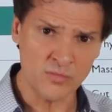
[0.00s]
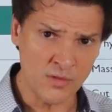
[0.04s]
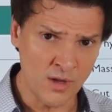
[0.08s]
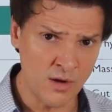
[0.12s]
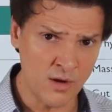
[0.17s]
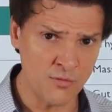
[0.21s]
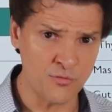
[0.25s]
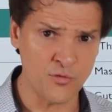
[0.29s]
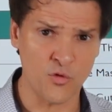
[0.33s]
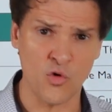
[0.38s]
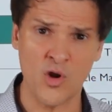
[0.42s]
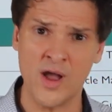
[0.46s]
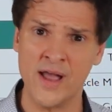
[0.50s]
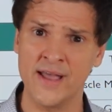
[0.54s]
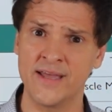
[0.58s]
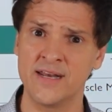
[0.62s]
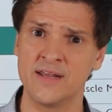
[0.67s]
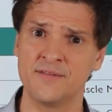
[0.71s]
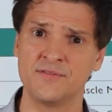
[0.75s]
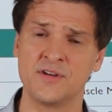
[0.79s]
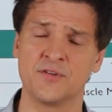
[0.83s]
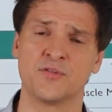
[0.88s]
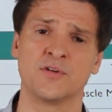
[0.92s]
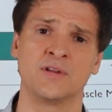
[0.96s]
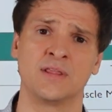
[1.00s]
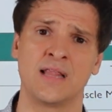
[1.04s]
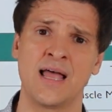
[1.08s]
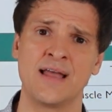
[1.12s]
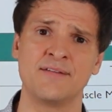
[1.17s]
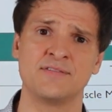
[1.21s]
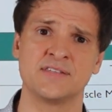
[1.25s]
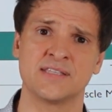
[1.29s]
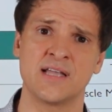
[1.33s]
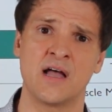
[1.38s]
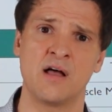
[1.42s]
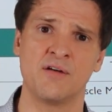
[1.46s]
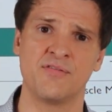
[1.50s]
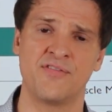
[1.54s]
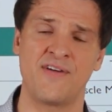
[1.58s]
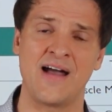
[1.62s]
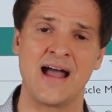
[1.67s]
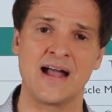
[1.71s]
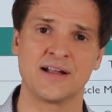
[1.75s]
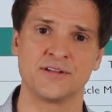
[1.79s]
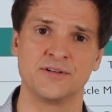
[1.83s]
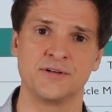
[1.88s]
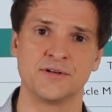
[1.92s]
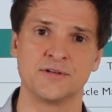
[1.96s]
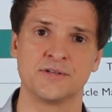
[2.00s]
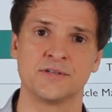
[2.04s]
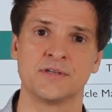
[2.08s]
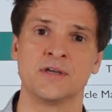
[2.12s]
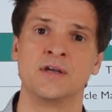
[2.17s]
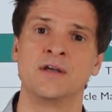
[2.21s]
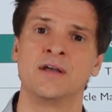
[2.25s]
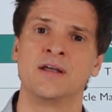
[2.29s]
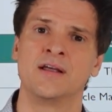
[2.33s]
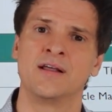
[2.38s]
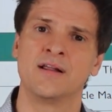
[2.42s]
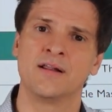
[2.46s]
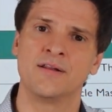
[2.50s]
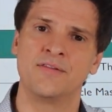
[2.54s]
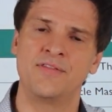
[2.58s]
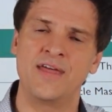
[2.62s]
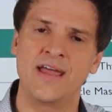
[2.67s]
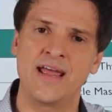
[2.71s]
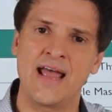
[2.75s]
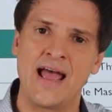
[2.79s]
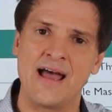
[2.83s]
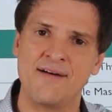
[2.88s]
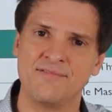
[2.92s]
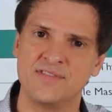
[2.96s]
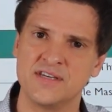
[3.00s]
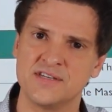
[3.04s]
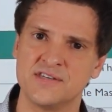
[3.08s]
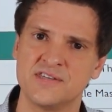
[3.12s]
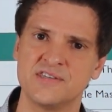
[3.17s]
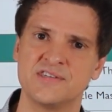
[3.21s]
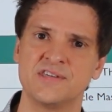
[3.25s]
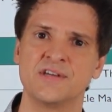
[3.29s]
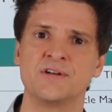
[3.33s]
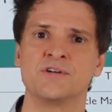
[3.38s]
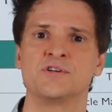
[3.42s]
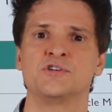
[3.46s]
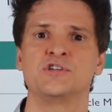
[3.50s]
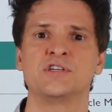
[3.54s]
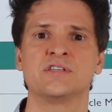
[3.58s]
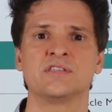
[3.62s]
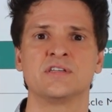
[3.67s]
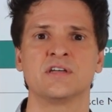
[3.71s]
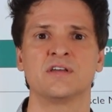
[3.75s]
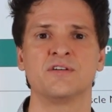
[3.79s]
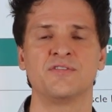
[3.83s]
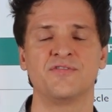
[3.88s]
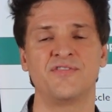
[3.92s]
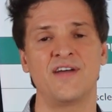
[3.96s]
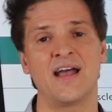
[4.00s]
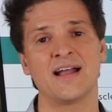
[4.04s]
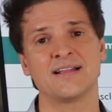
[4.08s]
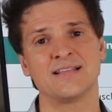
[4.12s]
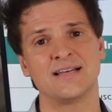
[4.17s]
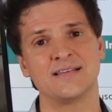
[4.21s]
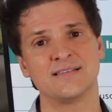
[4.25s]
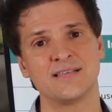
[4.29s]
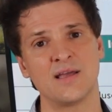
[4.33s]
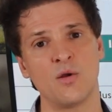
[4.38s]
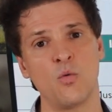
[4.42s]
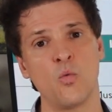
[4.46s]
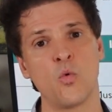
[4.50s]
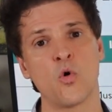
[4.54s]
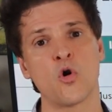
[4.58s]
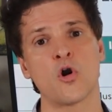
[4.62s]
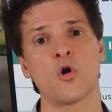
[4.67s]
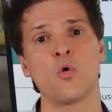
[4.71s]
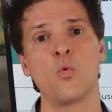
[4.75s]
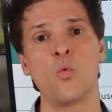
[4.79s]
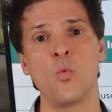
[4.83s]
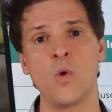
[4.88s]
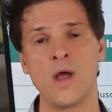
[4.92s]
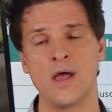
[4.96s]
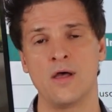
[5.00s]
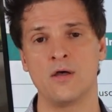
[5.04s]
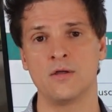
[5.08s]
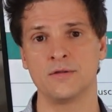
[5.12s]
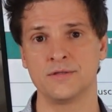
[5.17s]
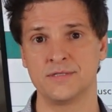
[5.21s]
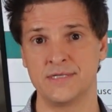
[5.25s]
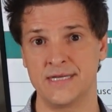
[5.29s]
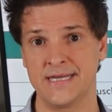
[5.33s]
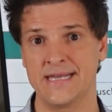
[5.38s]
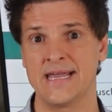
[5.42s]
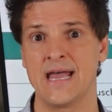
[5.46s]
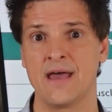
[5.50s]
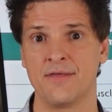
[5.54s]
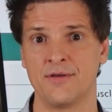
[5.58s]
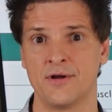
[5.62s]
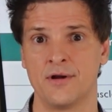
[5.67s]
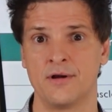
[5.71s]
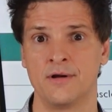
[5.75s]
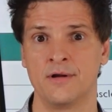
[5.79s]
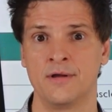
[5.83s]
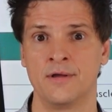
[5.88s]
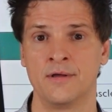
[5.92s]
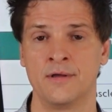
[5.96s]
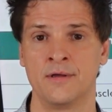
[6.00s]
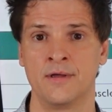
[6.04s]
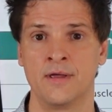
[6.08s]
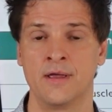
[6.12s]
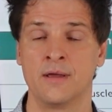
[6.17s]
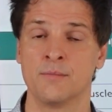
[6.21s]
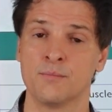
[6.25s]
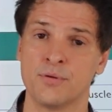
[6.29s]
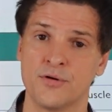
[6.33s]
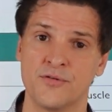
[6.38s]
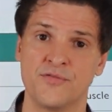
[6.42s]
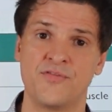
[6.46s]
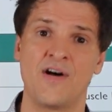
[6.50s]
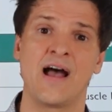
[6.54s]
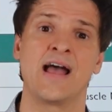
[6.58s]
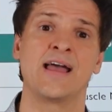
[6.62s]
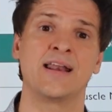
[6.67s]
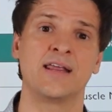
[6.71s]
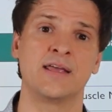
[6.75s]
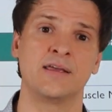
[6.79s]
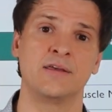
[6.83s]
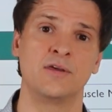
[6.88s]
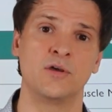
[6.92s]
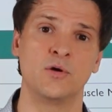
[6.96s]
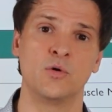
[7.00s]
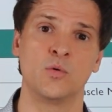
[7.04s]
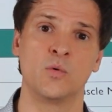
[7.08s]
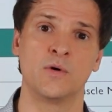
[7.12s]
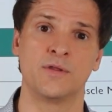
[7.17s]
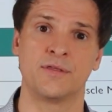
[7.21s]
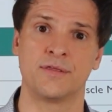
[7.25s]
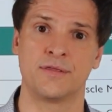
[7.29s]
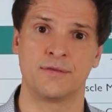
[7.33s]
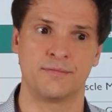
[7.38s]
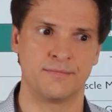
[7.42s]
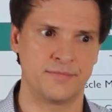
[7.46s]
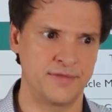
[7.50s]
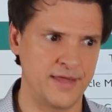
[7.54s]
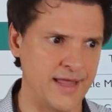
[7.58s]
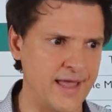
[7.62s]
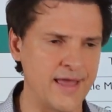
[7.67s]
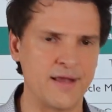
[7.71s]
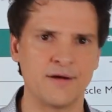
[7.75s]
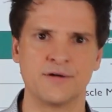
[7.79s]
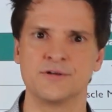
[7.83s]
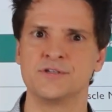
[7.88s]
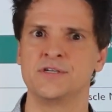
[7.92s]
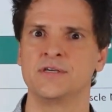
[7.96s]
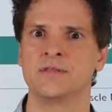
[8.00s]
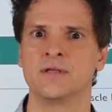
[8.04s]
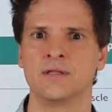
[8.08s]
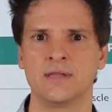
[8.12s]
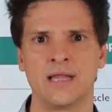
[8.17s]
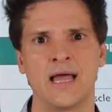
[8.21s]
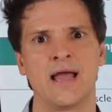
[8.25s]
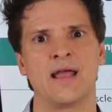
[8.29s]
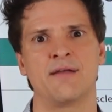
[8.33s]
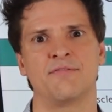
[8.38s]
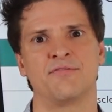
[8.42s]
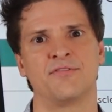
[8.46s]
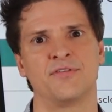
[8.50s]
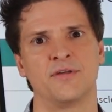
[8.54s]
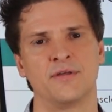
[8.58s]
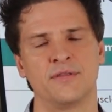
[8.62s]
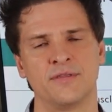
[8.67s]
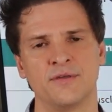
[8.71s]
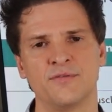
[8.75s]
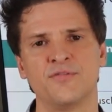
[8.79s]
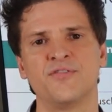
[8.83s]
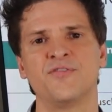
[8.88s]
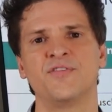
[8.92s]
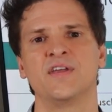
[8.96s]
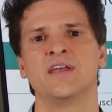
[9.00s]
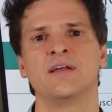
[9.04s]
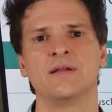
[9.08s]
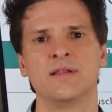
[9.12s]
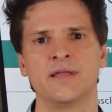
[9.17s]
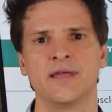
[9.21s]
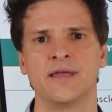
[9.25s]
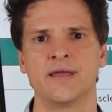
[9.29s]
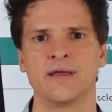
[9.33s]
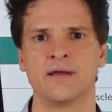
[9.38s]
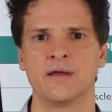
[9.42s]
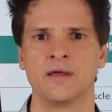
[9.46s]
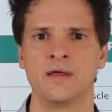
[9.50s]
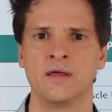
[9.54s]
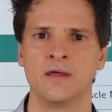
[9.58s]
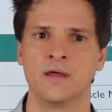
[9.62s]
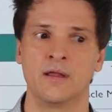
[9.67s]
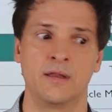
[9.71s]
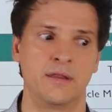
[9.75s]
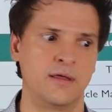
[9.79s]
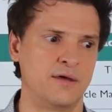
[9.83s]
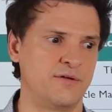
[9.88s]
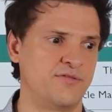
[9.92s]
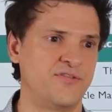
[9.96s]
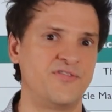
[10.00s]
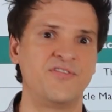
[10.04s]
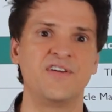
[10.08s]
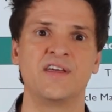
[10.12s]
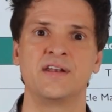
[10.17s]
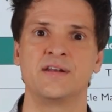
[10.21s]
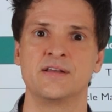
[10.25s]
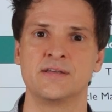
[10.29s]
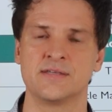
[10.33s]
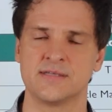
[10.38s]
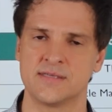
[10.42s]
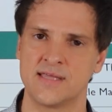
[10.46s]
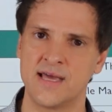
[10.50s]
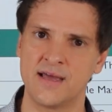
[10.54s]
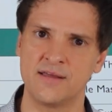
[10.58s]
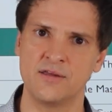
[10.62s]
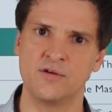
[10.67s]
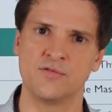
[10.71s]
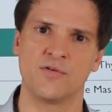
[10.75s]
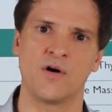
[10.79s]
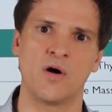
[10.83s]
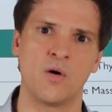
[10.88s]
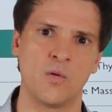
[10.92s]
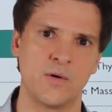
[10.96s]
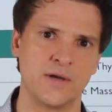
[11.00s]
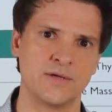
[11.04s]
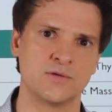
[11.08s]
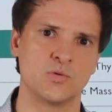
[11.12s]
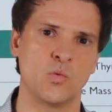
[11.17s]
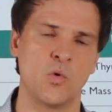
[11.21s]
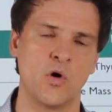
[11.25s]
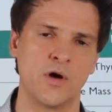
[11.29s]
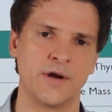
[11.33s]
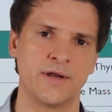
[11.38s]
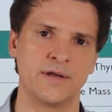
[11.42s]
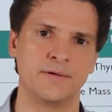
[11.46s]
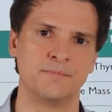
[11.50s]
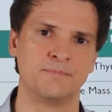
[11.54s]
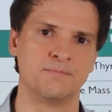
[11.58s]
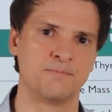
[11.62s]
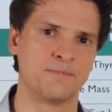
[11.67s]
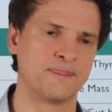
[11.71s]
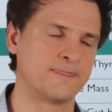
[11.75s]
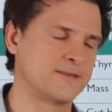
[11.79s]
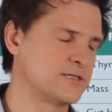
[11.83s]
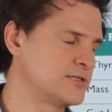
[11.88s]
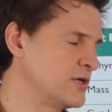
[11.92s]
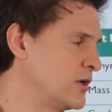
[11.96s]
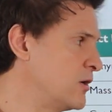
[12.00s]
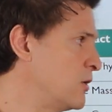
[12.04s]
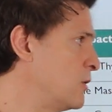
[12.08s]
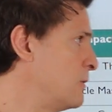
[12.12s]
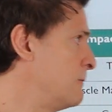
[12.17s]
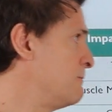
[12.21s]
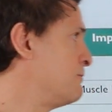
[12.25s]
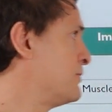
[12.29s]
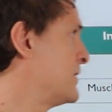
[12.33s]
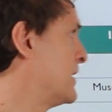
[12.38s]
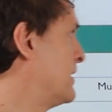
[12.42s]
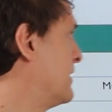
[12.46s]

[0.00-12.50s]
a variety of different lifestyle factors, they have this synergistic effect as they work well together, providing you with the energy, the life, the feeling, the fitness that you've always wanted. So